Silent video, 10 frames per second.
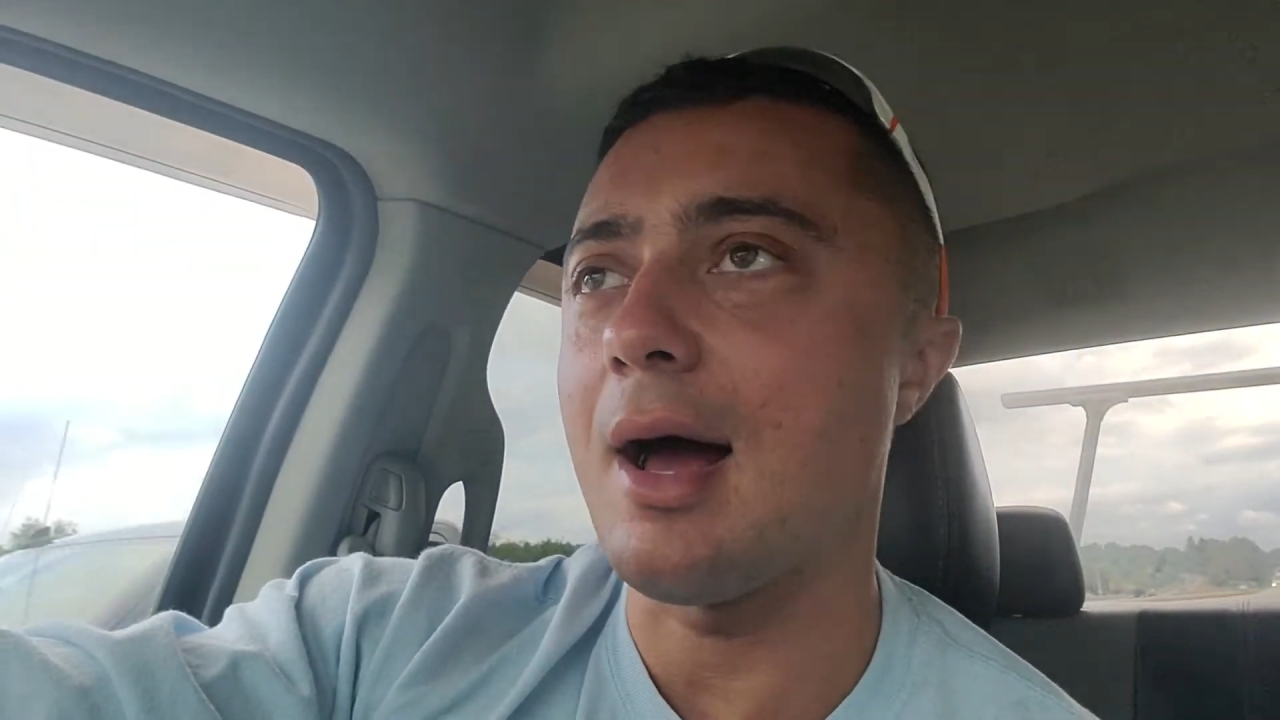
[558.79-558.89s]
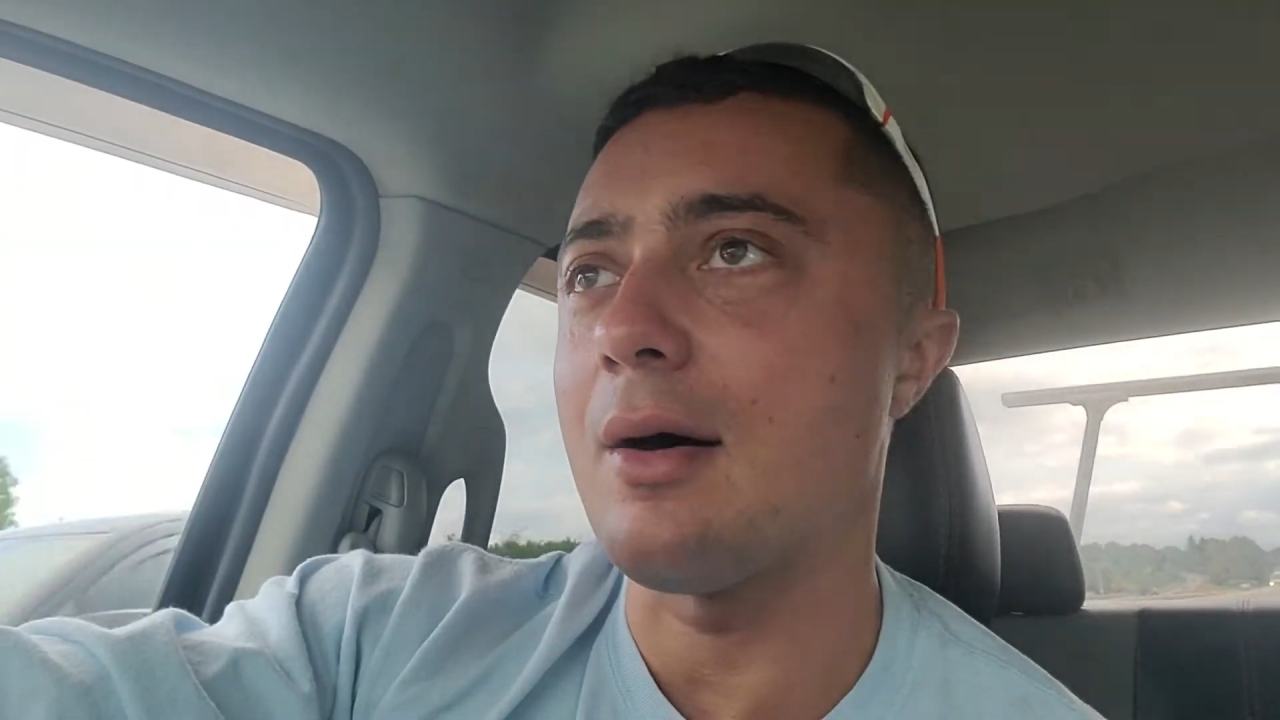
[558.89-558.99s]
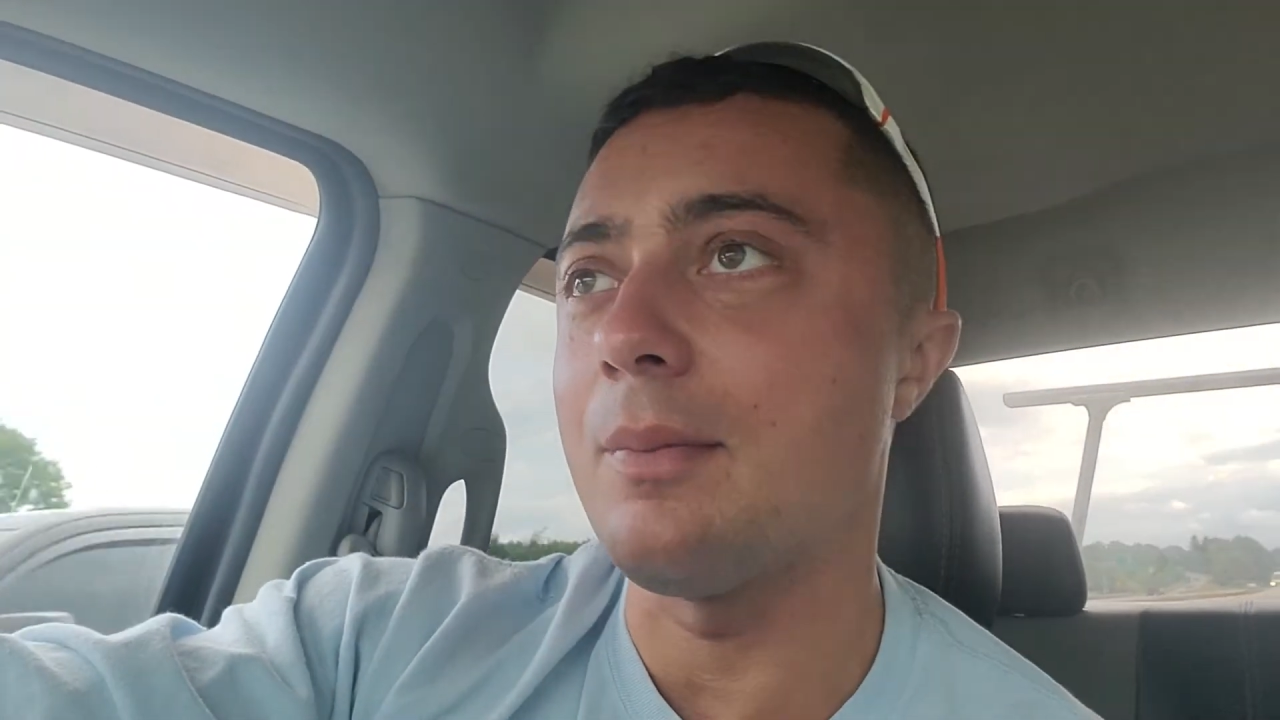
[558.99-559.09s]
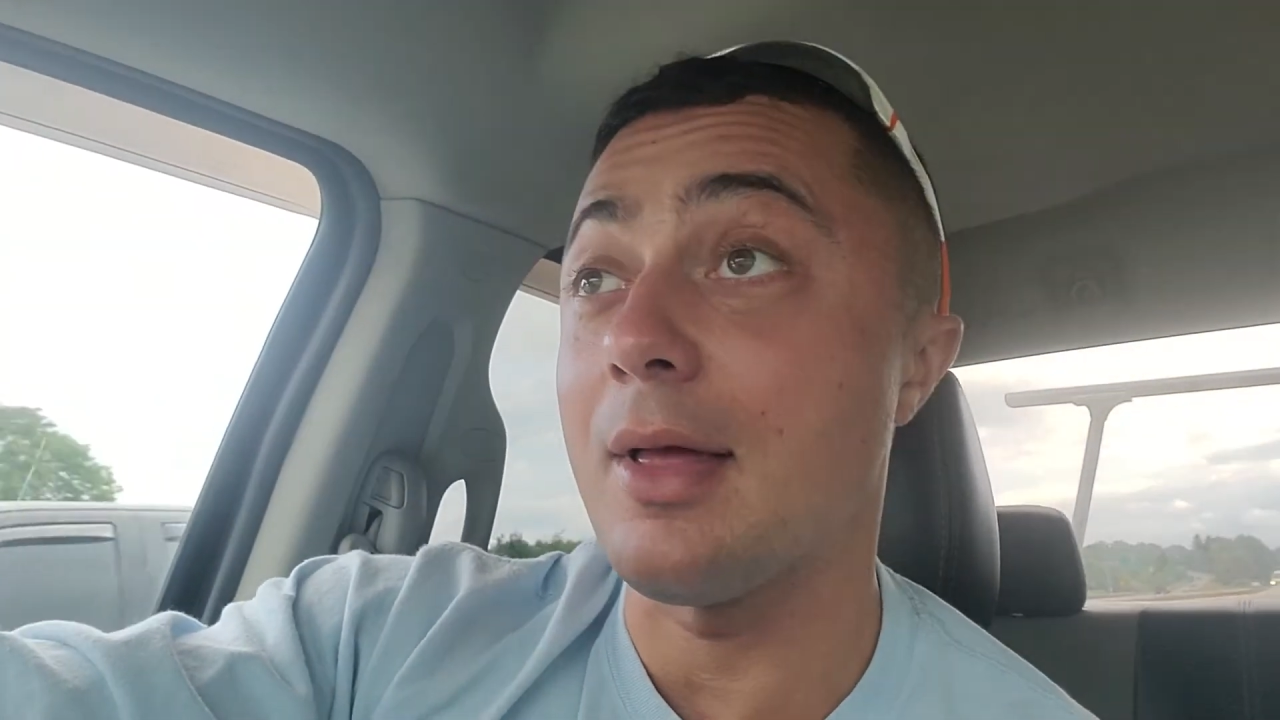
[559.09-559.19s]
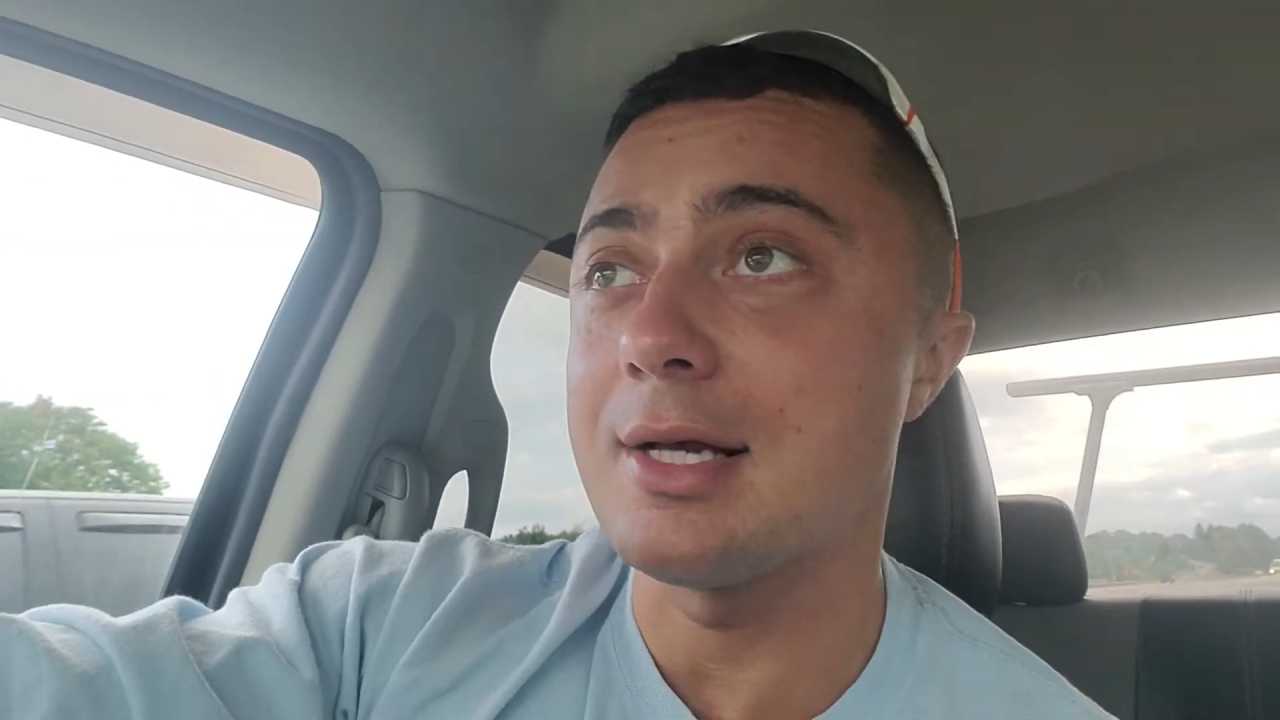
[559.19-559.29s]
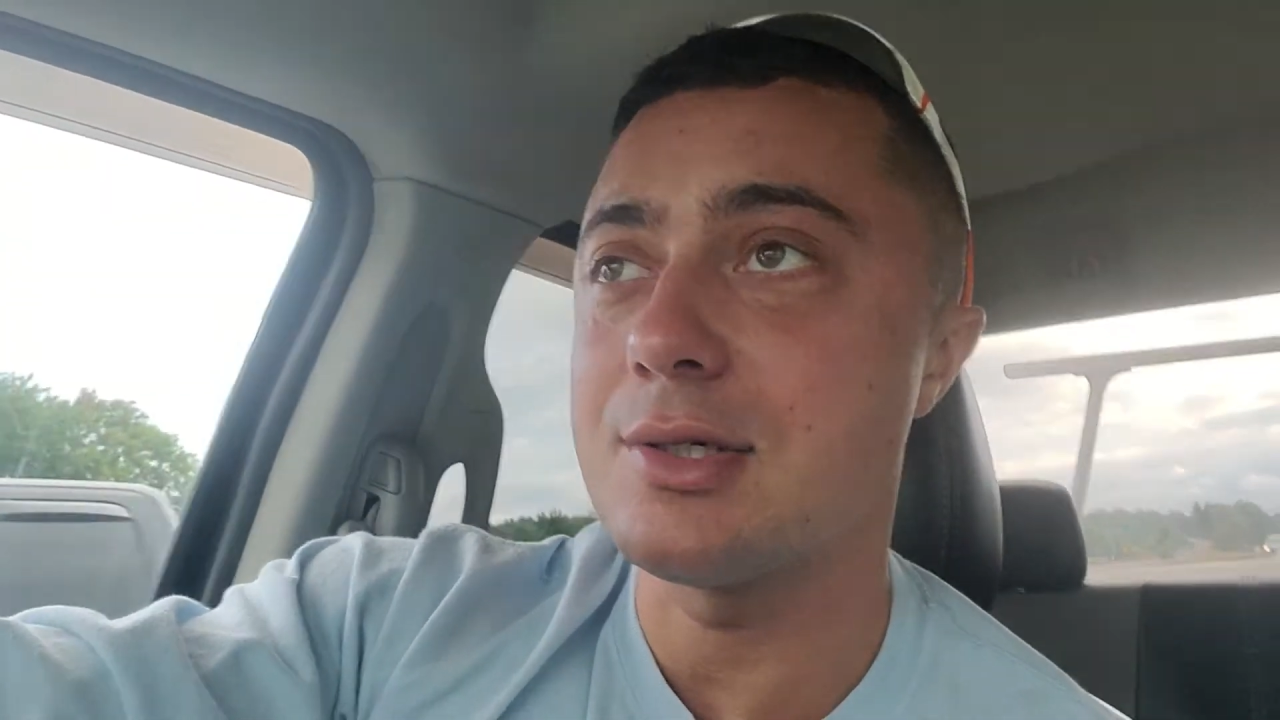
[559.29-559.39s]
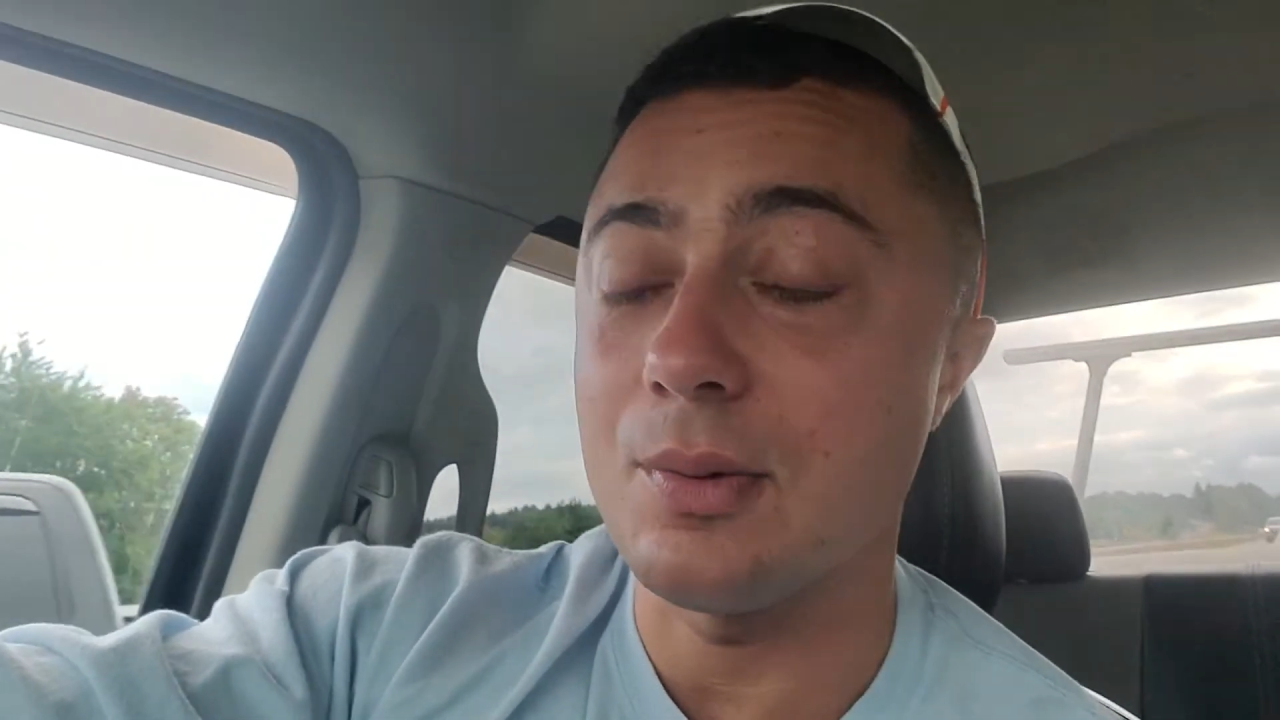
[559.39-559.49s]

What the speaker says: how blessed